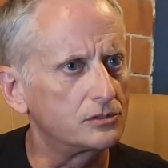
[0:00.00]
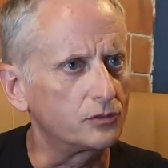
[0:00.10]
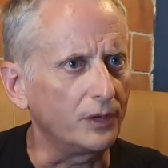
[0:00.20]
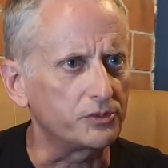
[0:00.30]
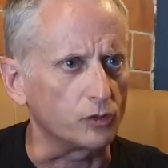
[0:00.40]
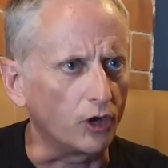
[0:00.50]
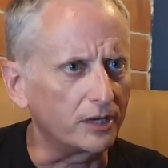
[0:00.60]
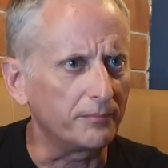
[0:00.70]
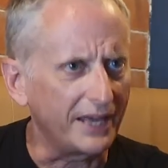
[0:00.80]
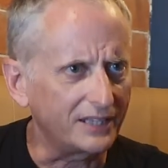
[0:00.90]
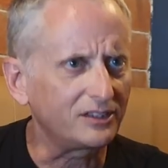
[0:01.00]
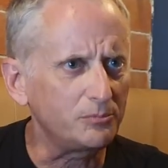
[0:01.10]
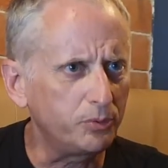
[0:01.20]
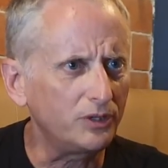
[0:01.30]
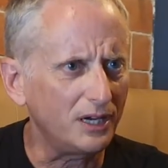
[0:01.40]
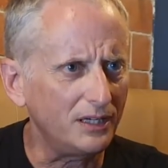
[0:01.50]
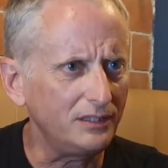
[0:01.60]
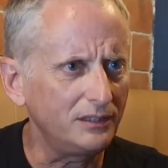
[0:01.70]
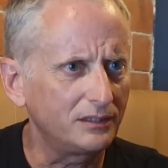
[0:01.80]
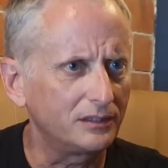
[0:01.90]
So that was automatically put
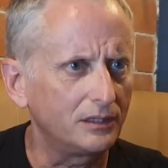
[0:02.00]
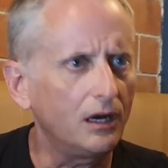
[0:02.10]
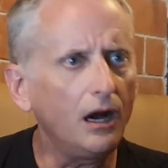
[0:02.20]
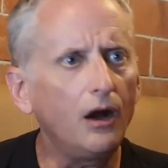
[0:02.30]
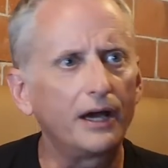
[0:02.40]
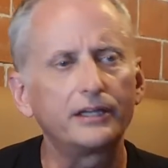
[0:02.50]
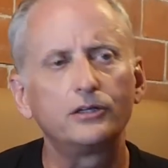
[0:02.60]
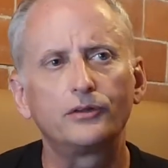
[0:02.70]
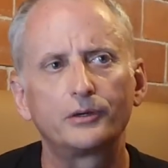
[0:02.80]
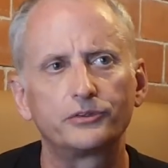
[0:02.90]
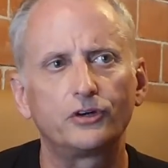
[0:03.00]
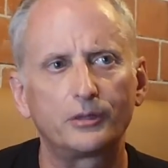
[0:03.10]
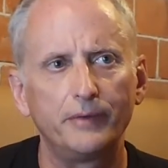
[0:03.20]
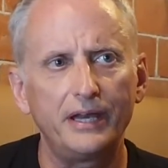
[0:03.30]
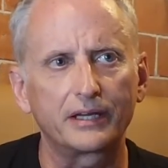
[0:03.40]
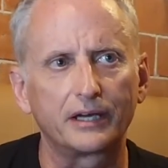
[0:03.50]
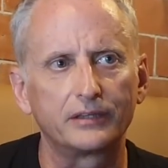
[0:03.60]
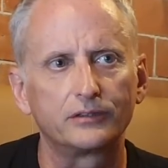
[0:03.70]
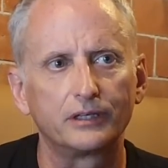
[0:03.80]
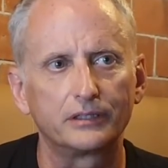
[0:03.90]
on? Yeah, automatically. Oh, I didn't know that it was automatic. I
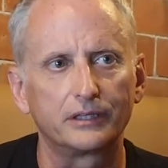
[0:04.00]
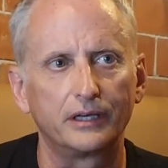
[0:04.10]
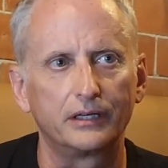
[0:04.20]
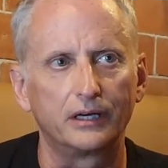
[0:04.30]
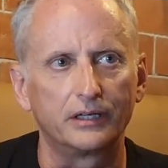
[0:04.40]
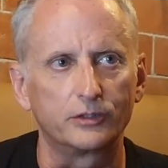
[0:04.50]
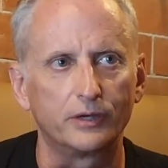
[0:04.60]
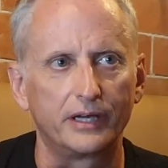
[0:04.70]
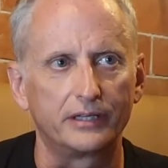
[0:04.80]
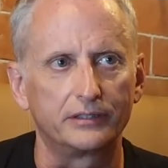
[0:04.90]
thought that... Uh, yeah, Medicare a...